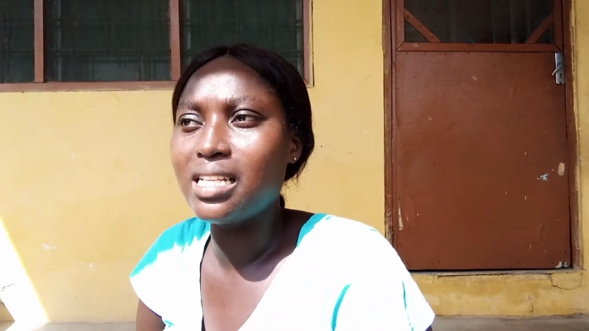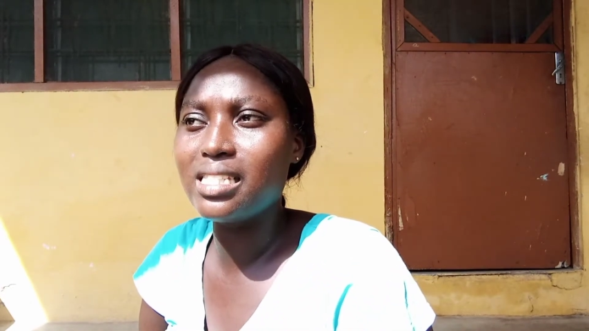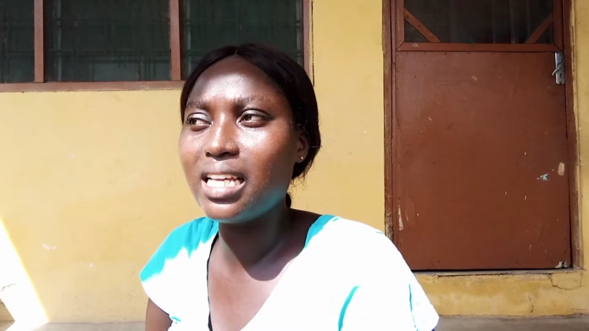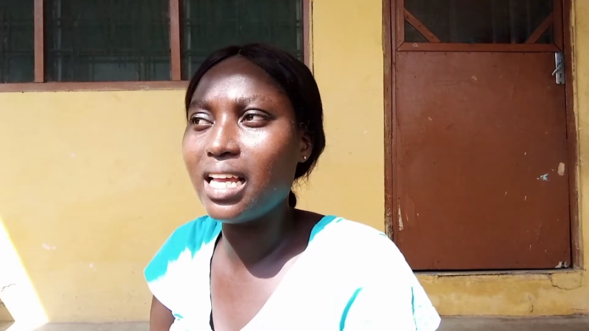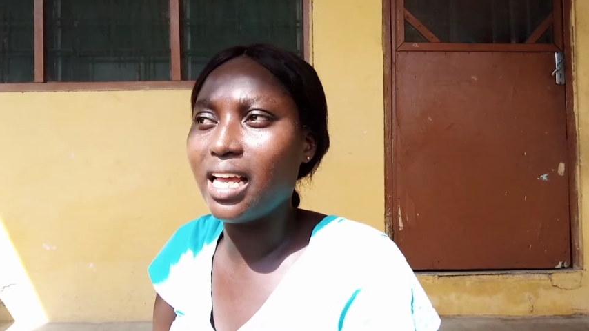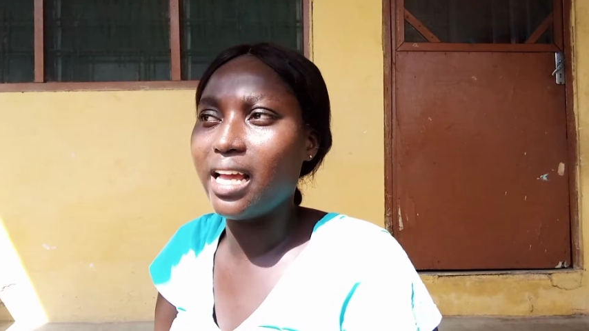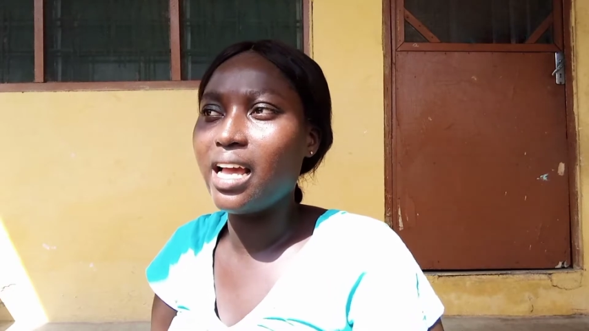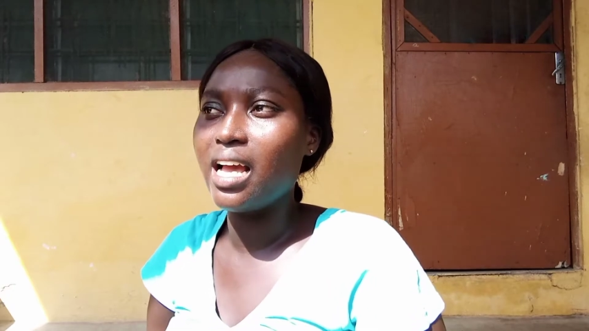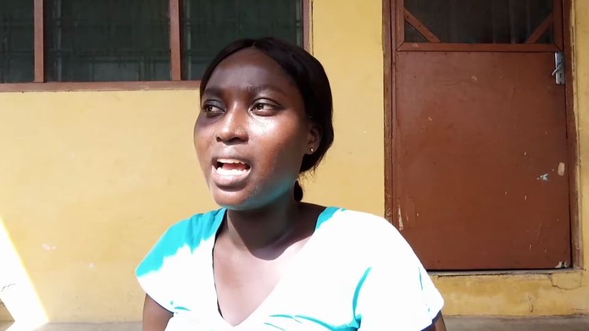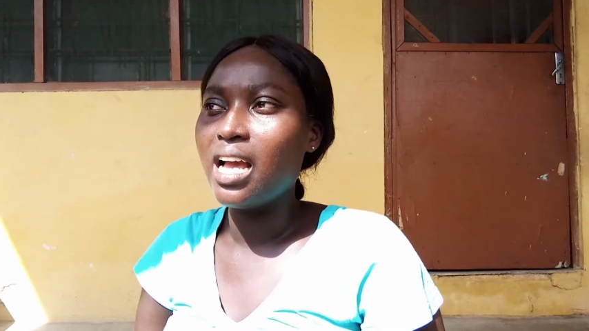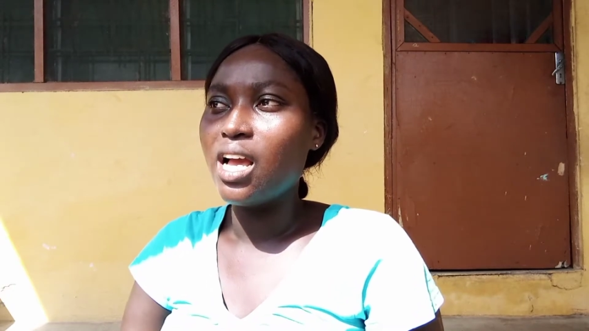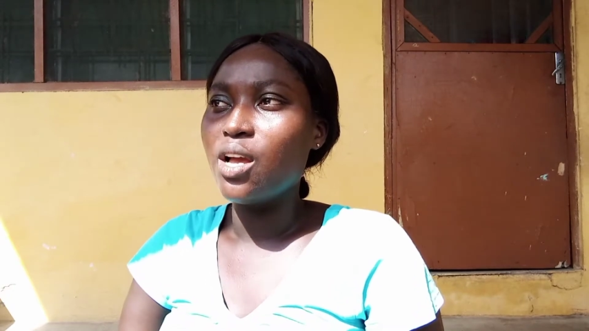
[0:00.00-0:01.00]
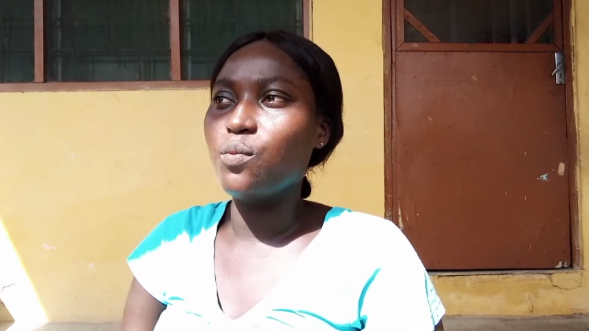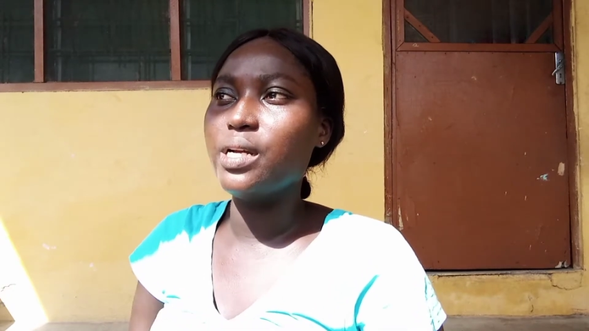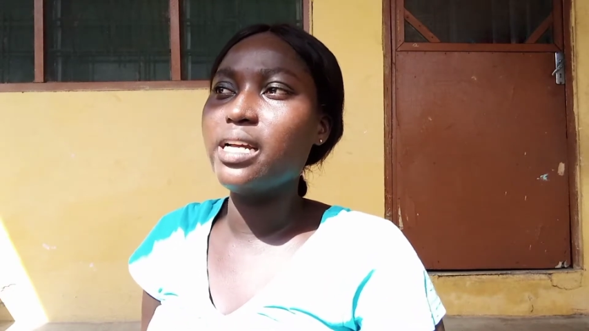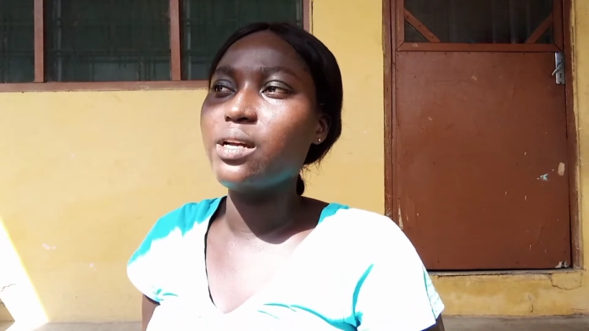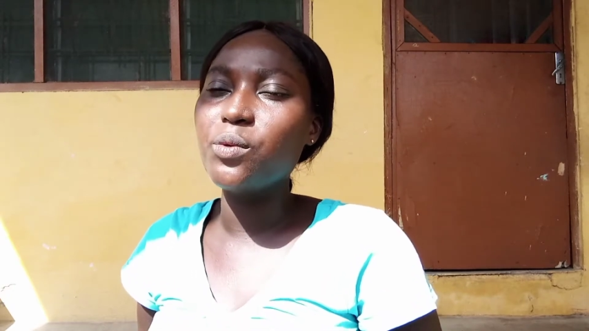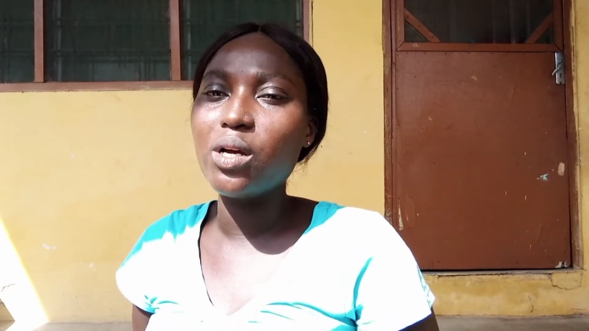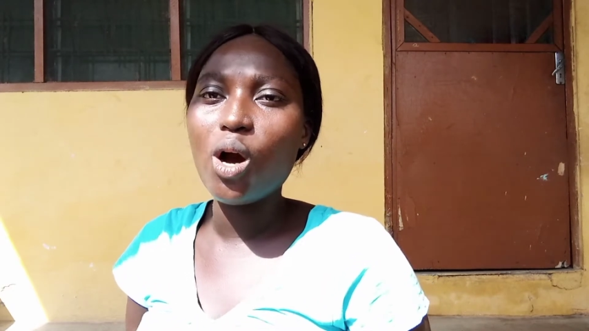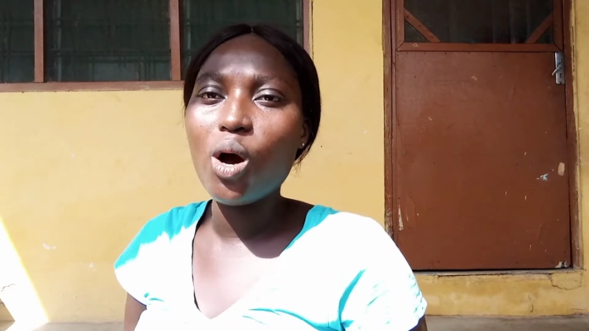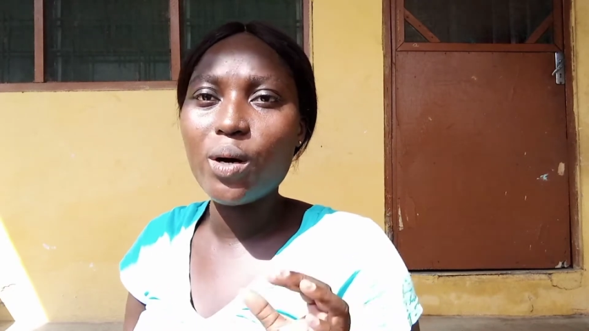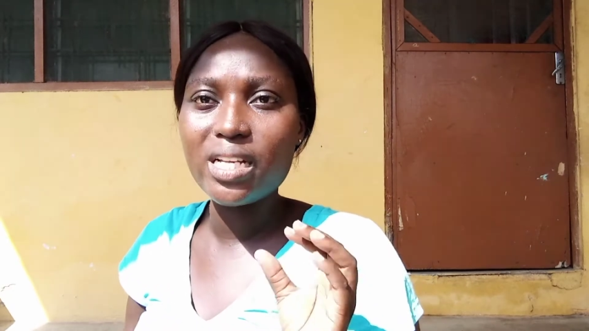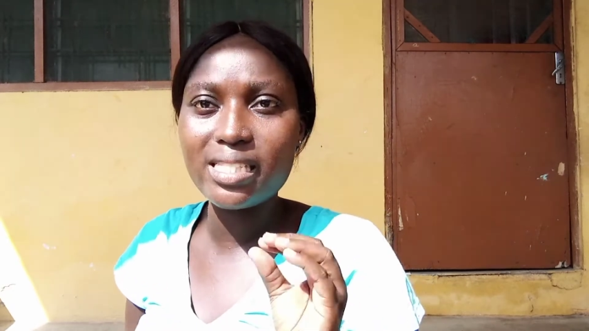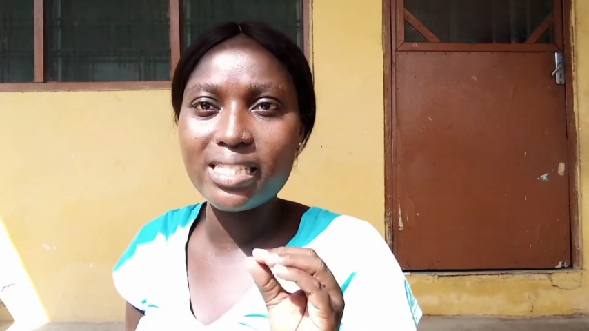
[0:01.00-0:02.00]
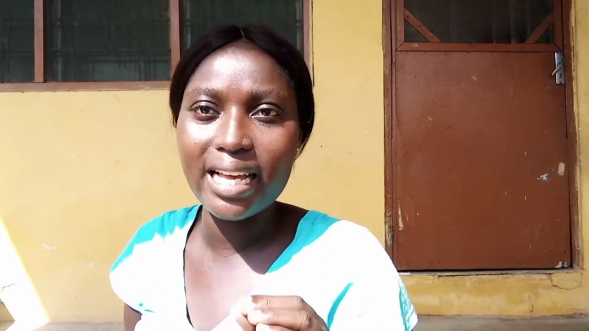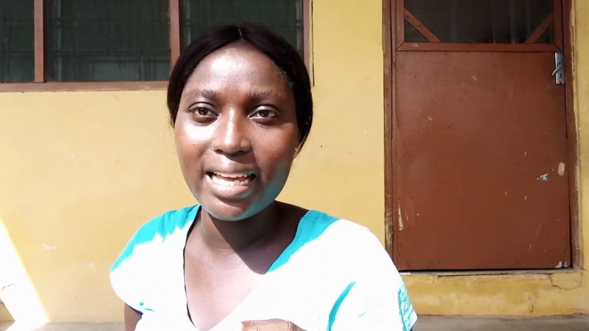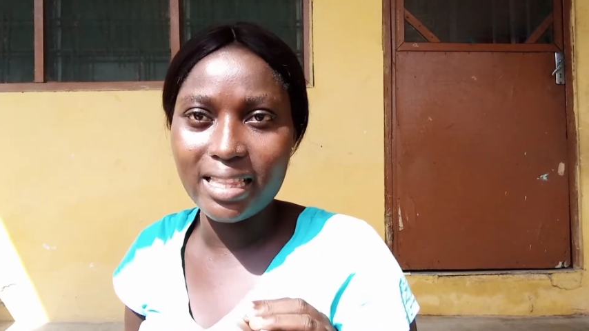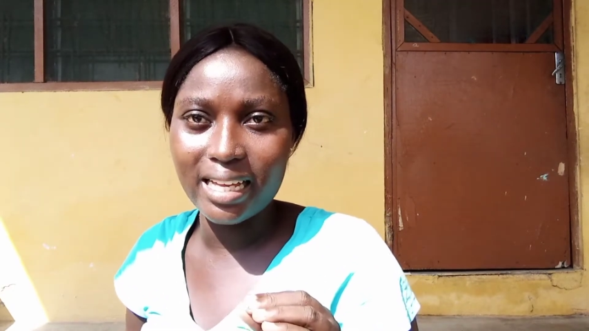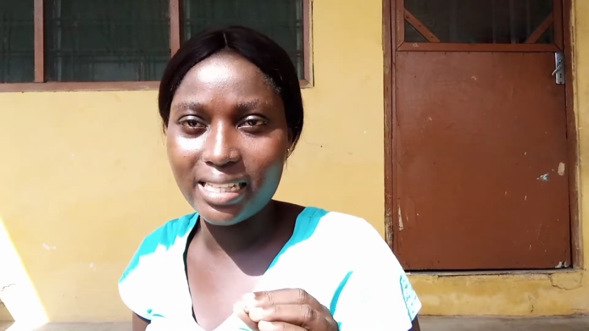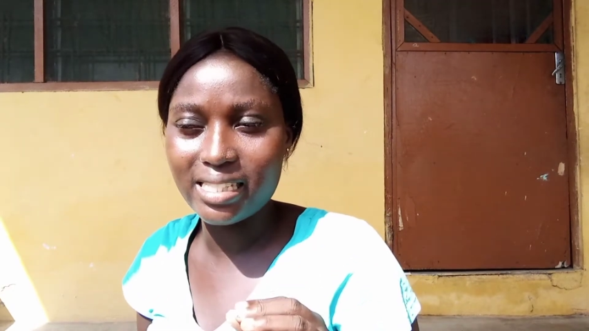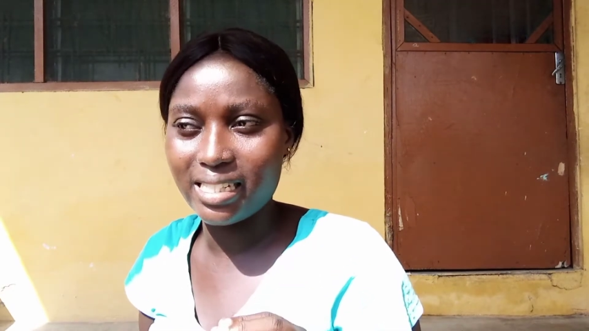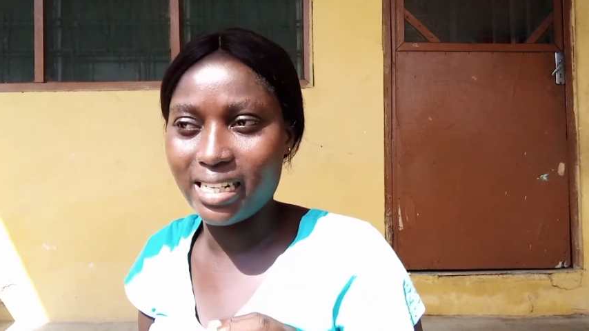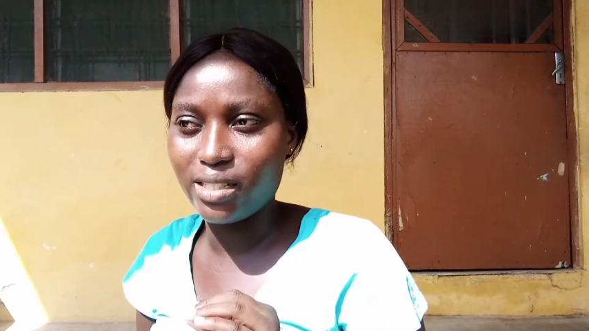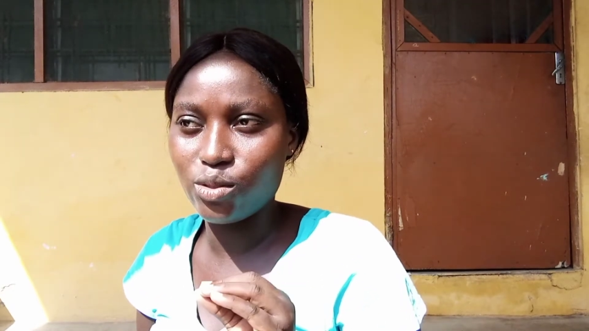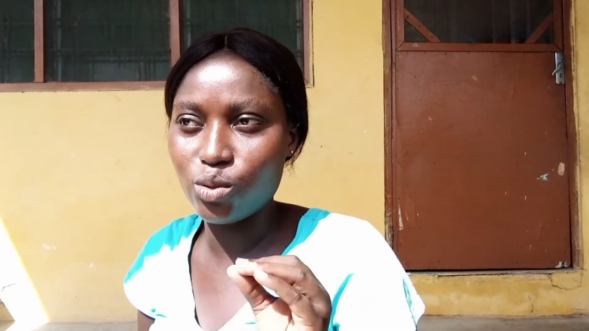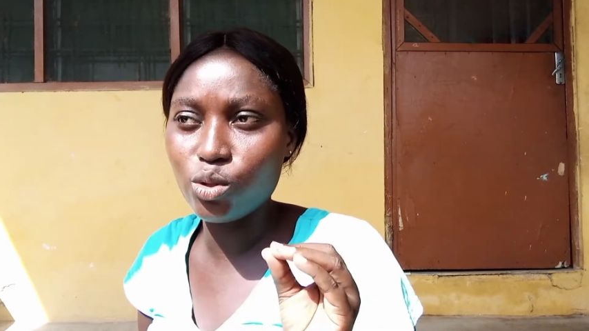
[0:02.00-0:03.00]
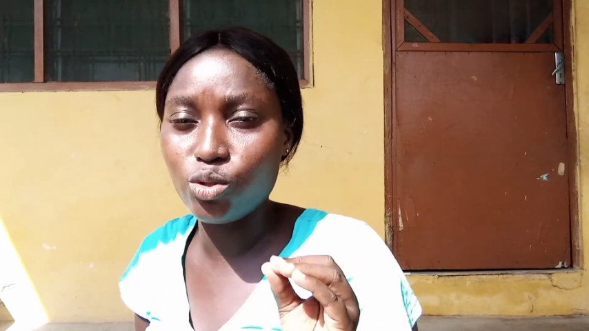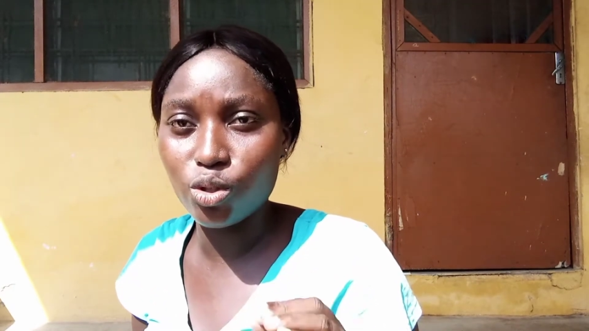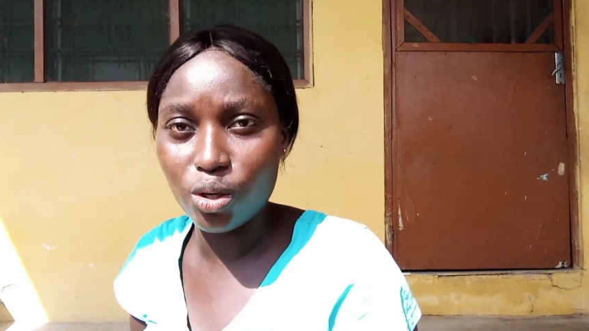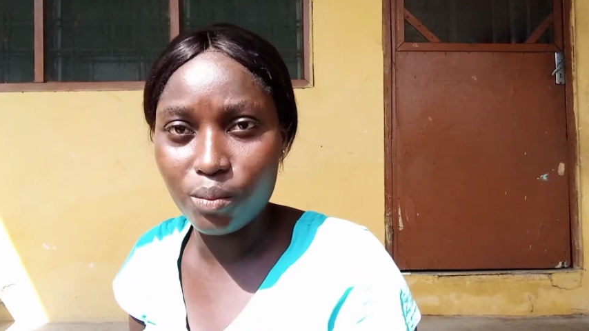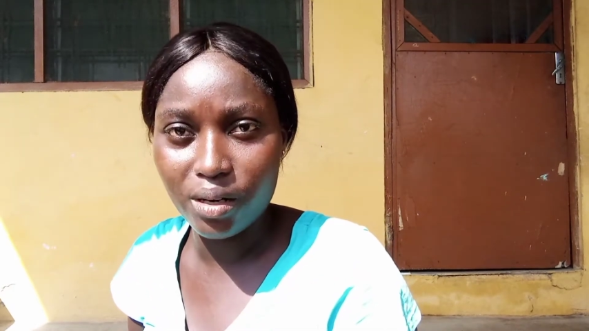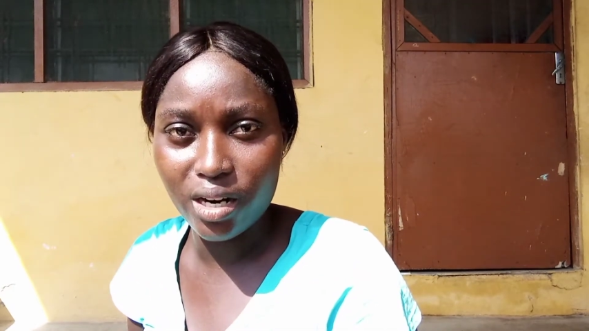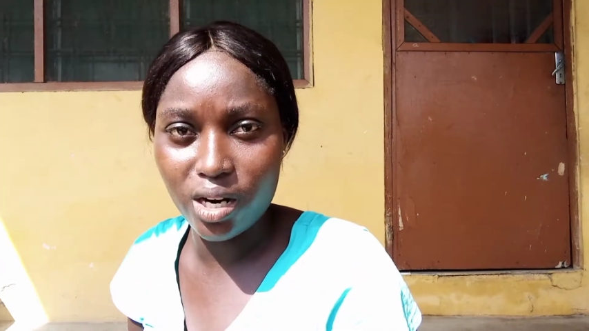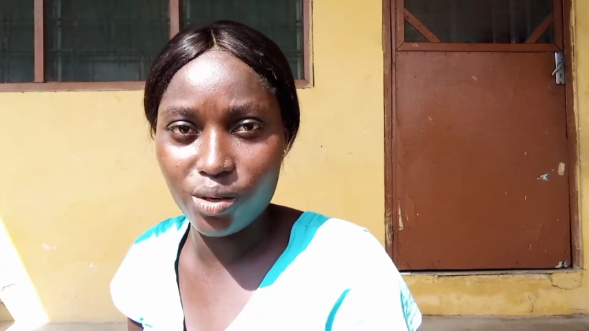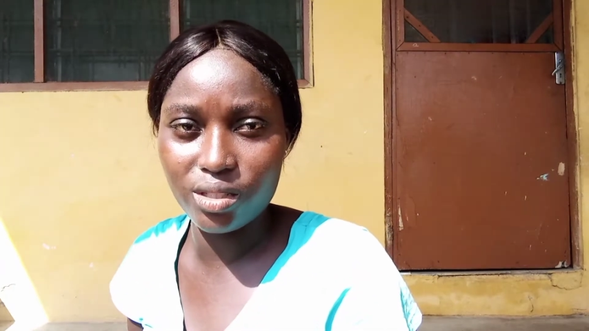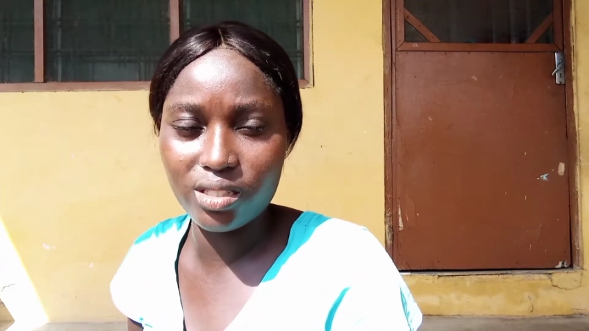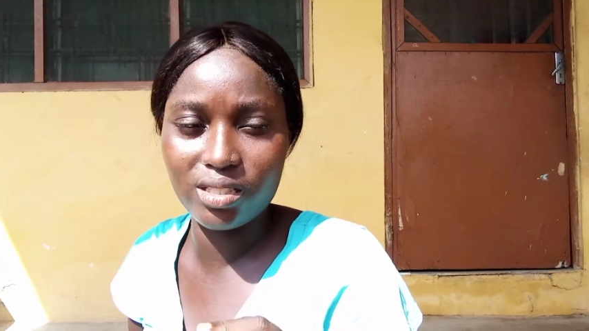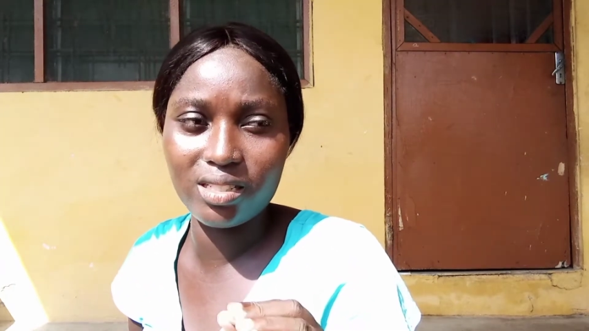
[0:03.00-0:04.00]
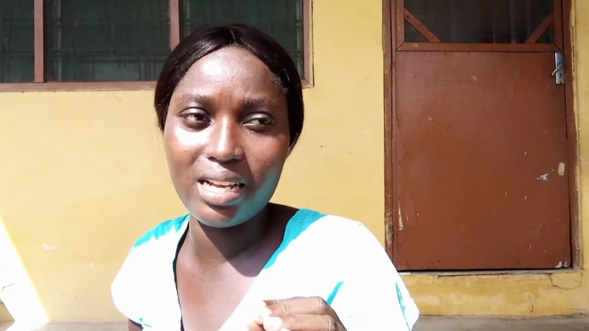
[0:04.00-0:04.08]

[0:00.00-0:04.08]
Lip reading: See, we always say that there is no job around.